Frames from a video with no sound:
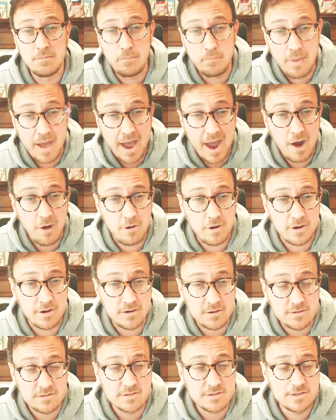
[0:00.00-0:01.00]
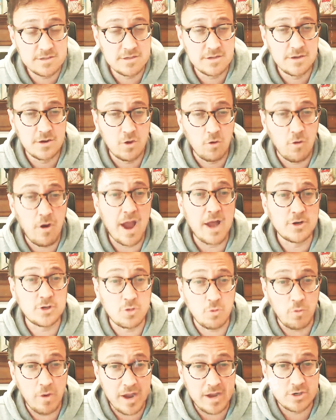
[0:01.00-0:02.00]
Barron's
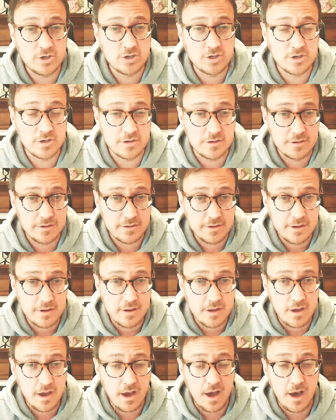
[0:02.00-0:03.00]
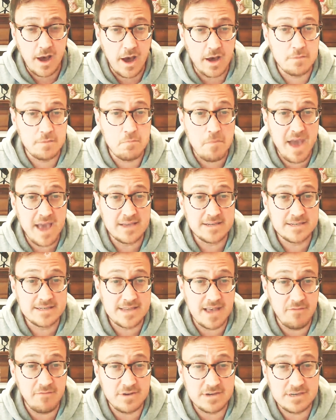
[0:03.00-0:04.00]
graduation on May
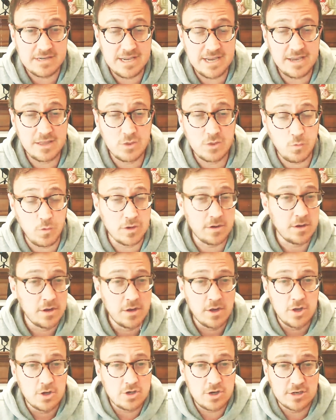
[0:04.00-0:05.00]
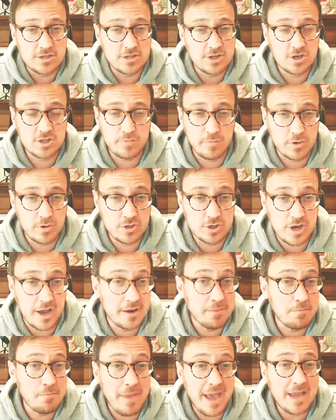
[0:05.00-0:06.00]
17th, when Justice
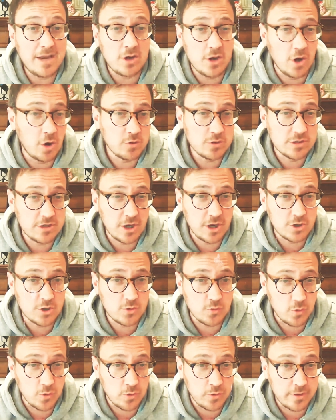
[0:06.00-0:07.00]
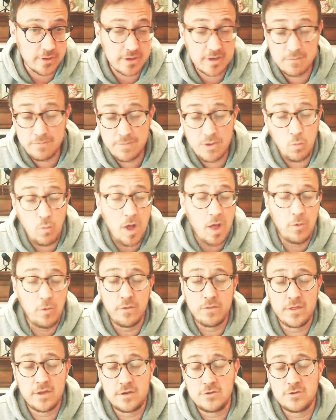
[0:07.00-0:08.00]
Merchan made no such ruling. It'd be well
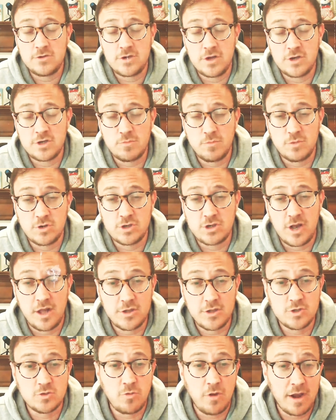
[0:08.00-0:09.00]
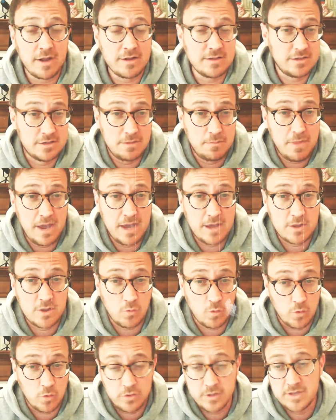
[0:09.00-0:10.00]
within Judge Merchan's rights to make the
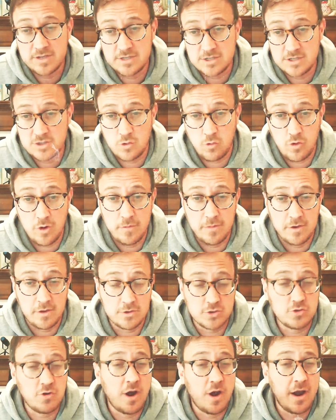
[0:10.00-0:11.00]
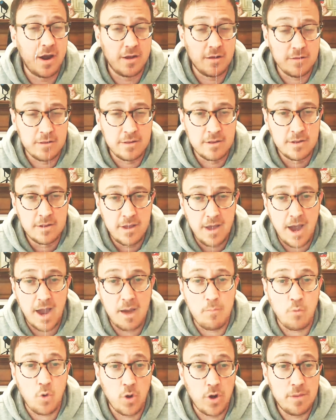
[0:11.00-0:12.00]
ruling. This is a criminal trial.
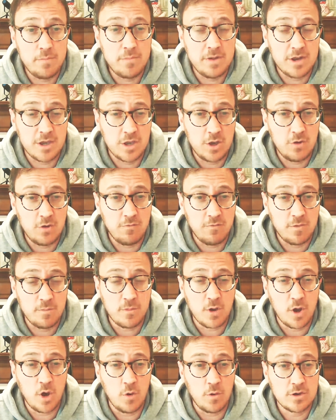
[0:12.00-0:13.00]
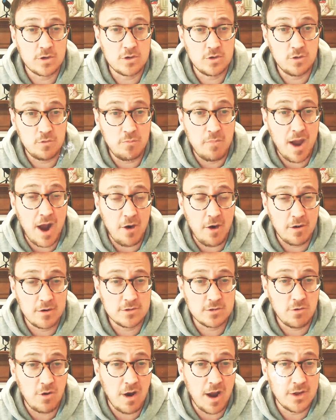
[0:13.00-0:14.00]
I'm prohibiting you from going to
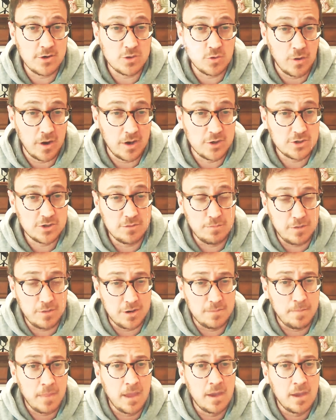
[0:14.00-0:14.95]
Barron's graduation. But